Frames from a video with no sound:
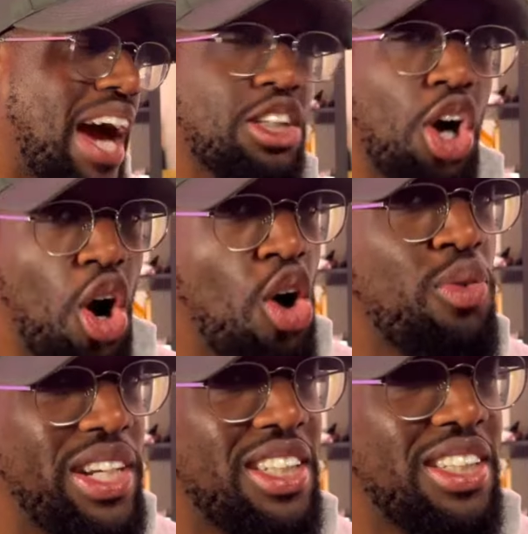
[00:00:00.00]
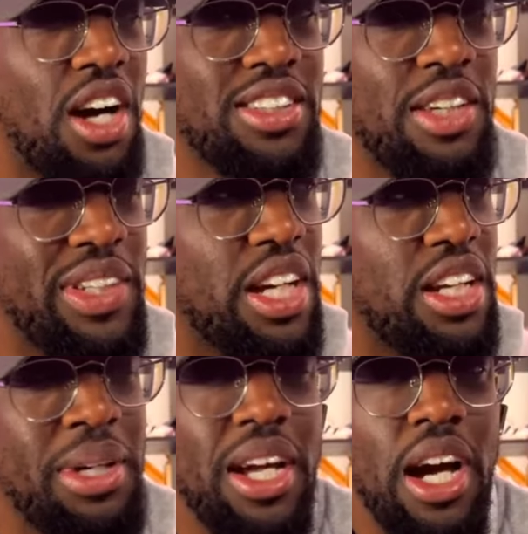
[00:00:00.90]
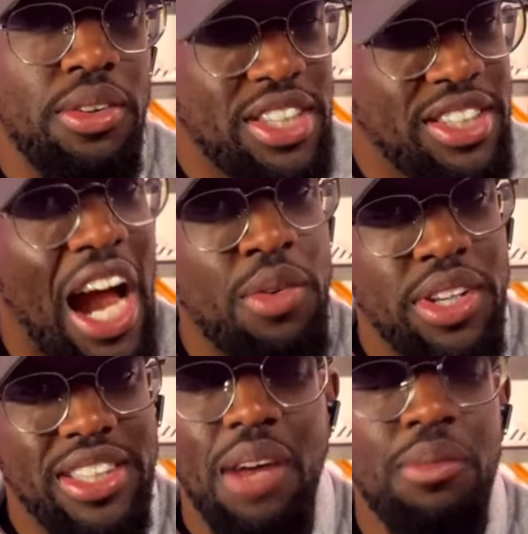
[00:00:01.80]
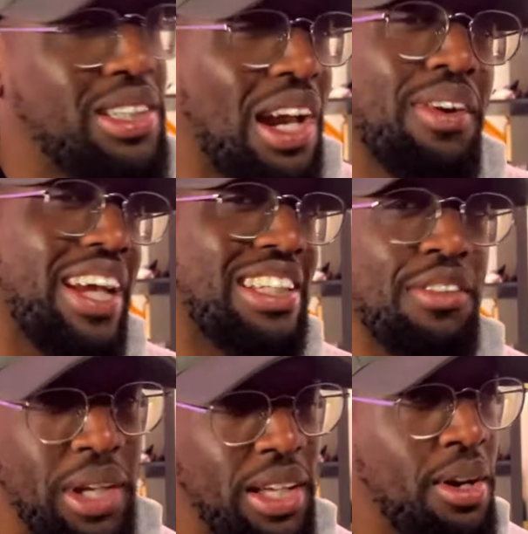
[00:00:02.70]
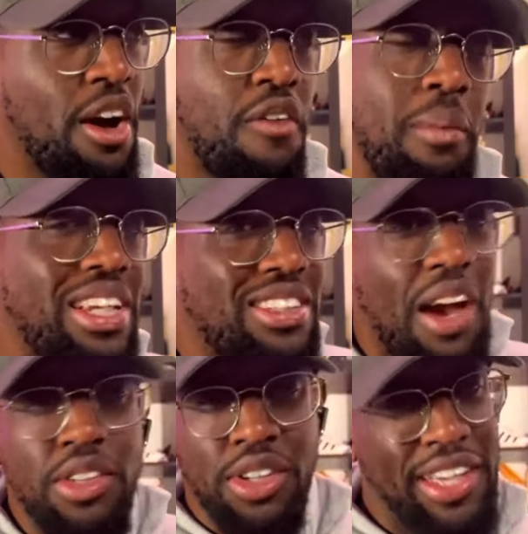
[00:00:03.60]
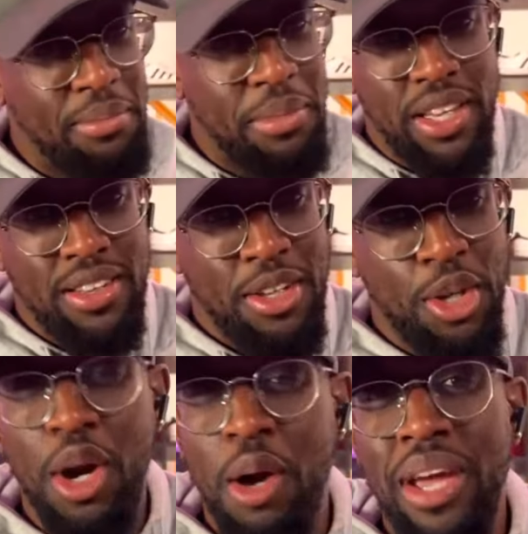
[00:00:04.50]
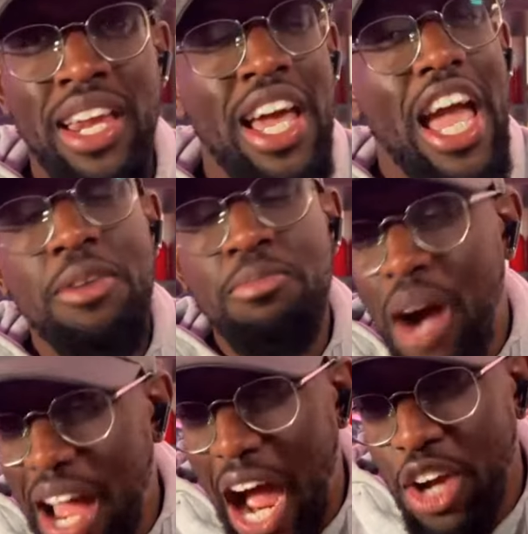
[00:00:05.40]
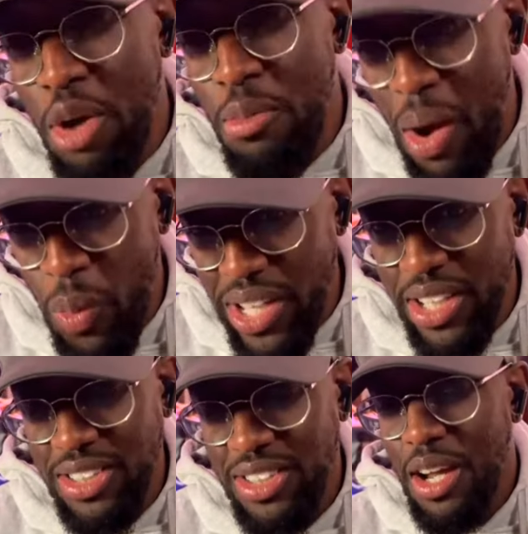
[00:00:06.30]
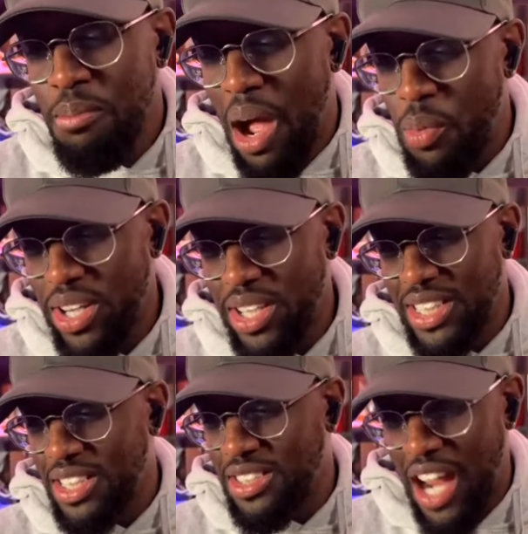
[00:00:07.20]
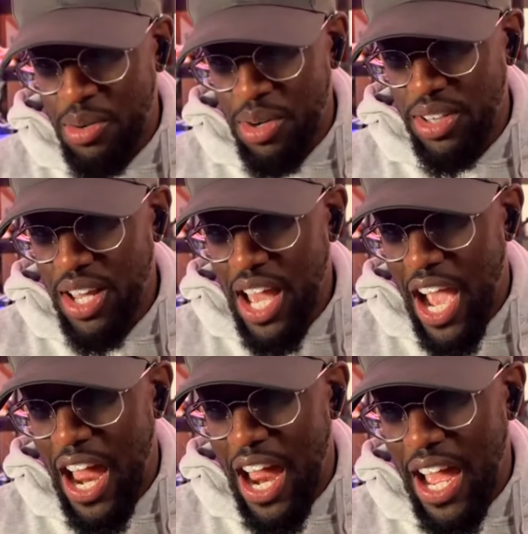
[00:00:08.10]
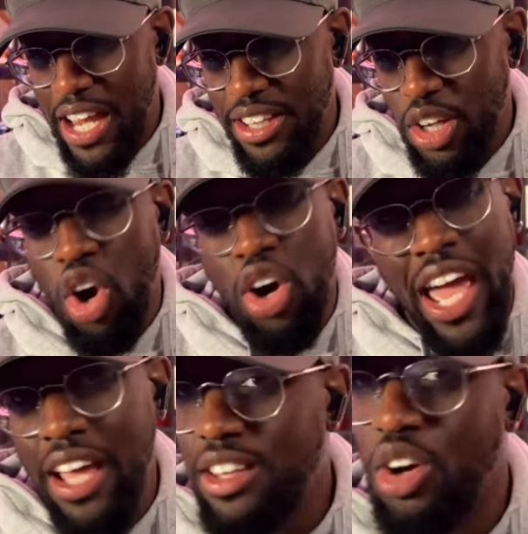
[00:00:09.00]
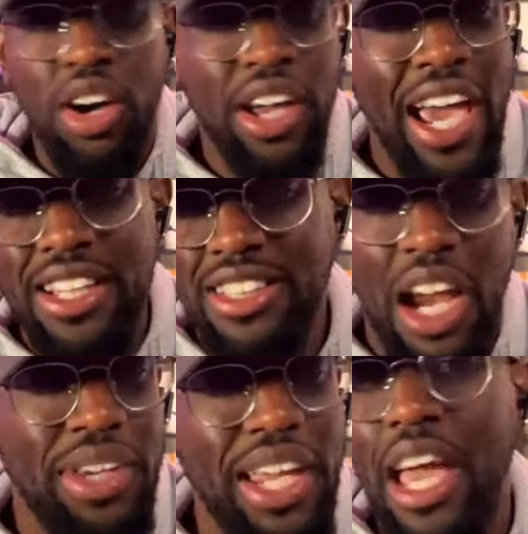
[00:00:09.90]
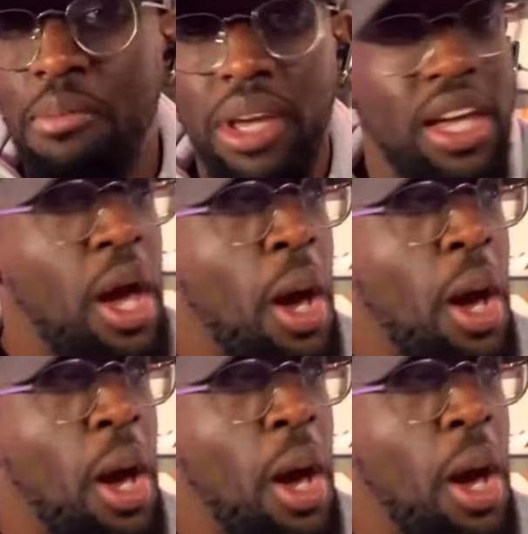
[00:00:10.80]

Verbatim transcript: that is overly seductive is going to be uh, the siren. The, but siren gets everybody. For me, the siren's going to get me. You know what I mean? It, my, I know my weakness. My weakness is a siren and the coquette. The coquette and the siren, they get me